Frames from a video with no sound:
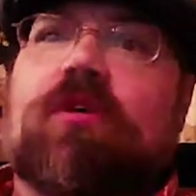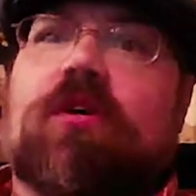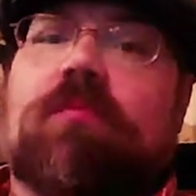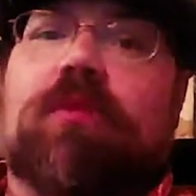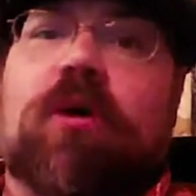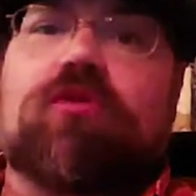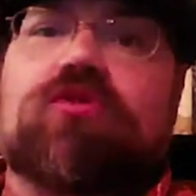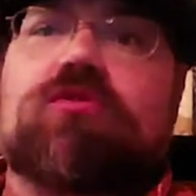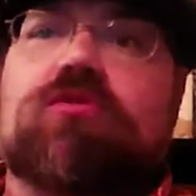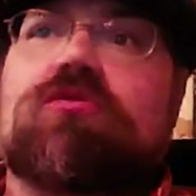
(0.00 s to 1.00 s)

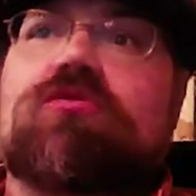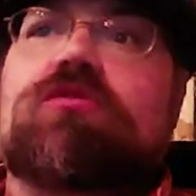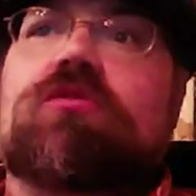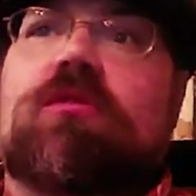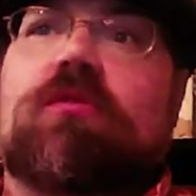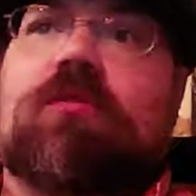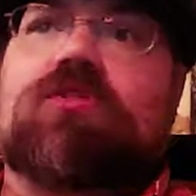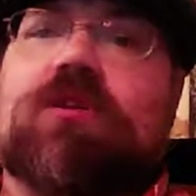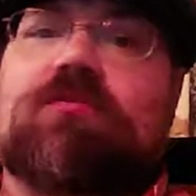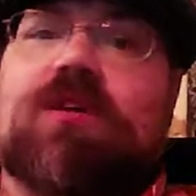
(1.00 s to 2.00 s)
posters.
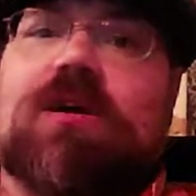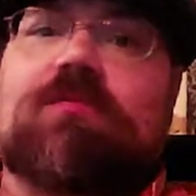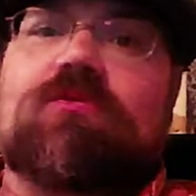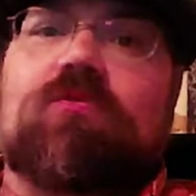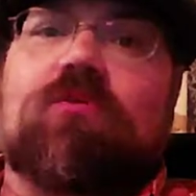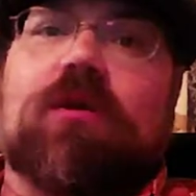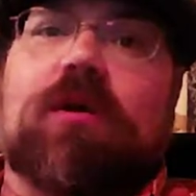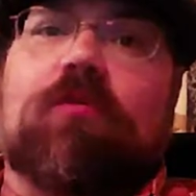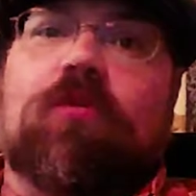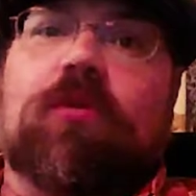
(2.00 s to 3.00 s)
Sometimes when
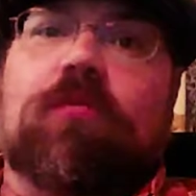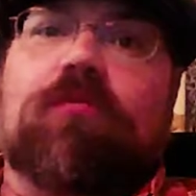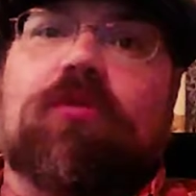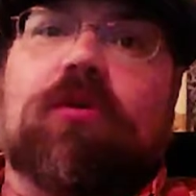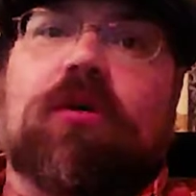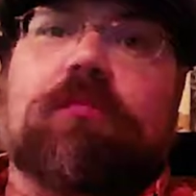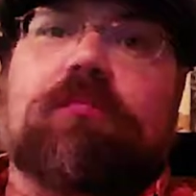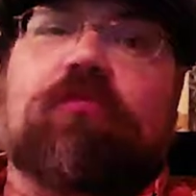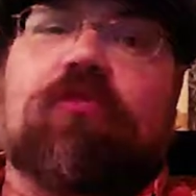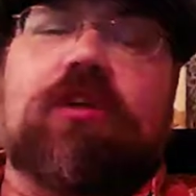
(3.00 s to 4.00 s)
I want to put
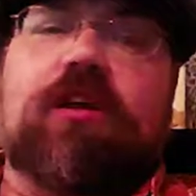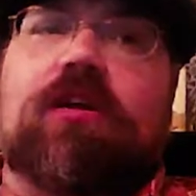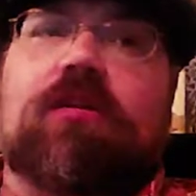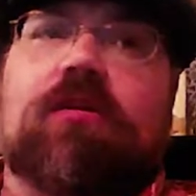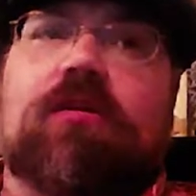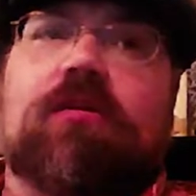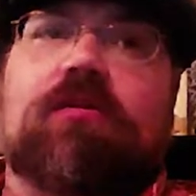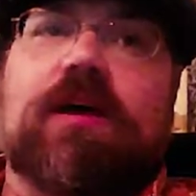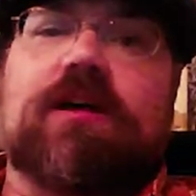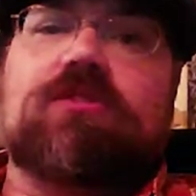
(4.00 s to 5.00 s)
up free
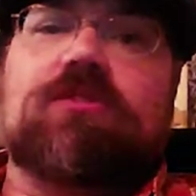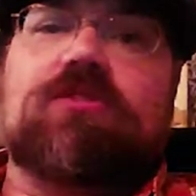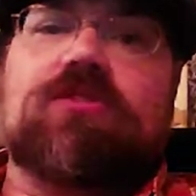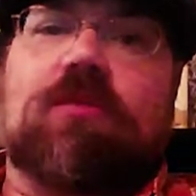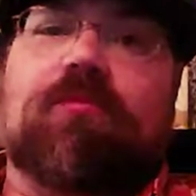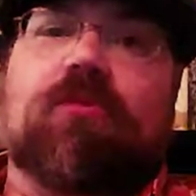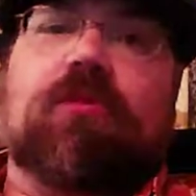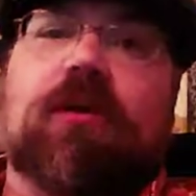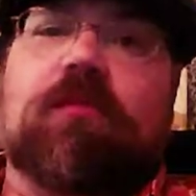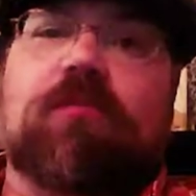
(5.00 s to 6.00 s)
lessons, I'll
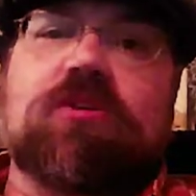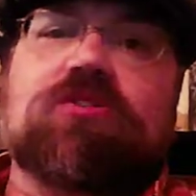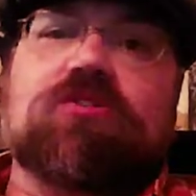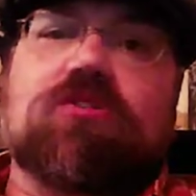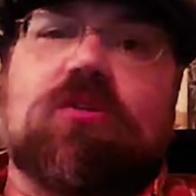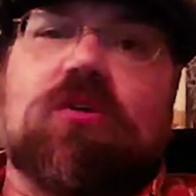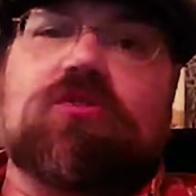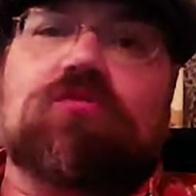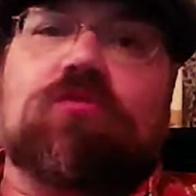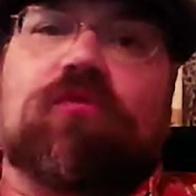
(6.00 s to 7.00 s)
put like business
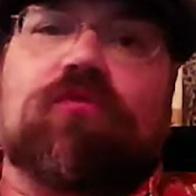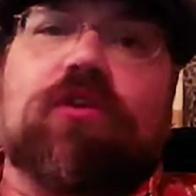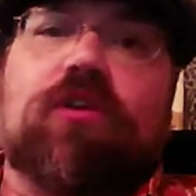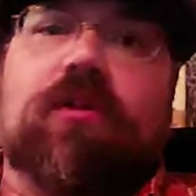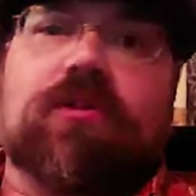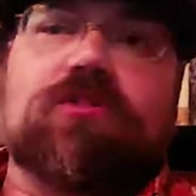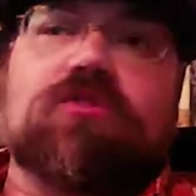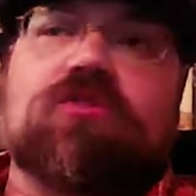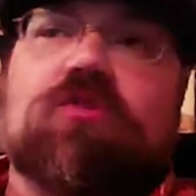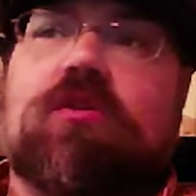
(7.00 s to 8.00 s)
cards with free
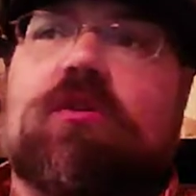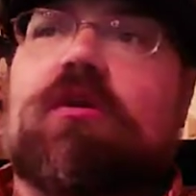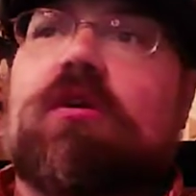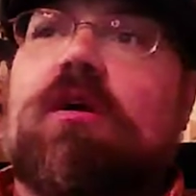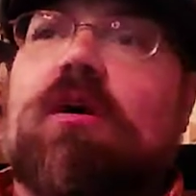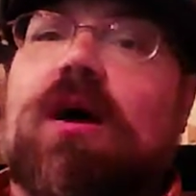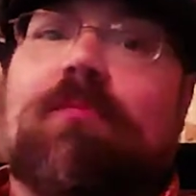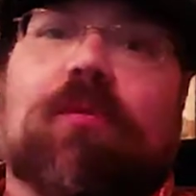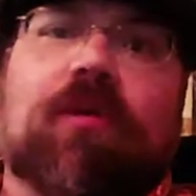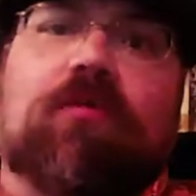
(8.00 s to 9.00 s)
lessons on it. I
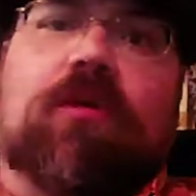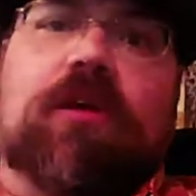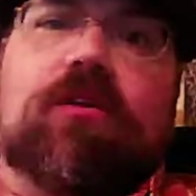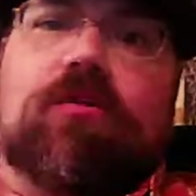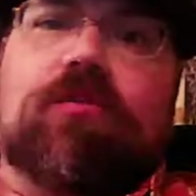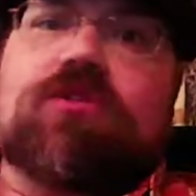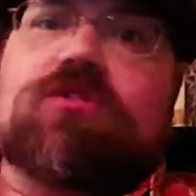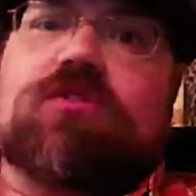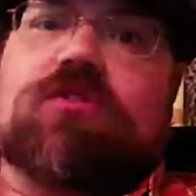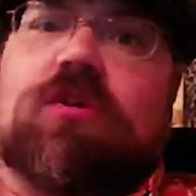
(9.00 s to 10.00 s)
put my regular
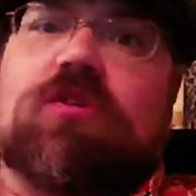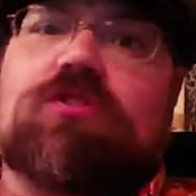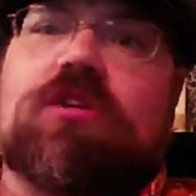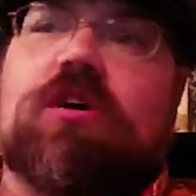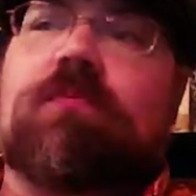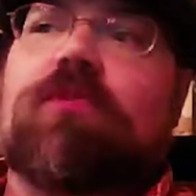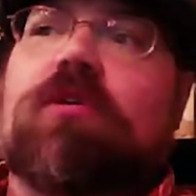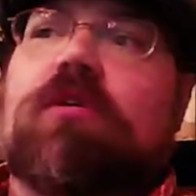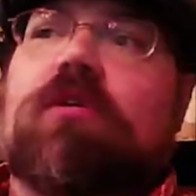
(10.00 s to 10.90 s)
business cards up.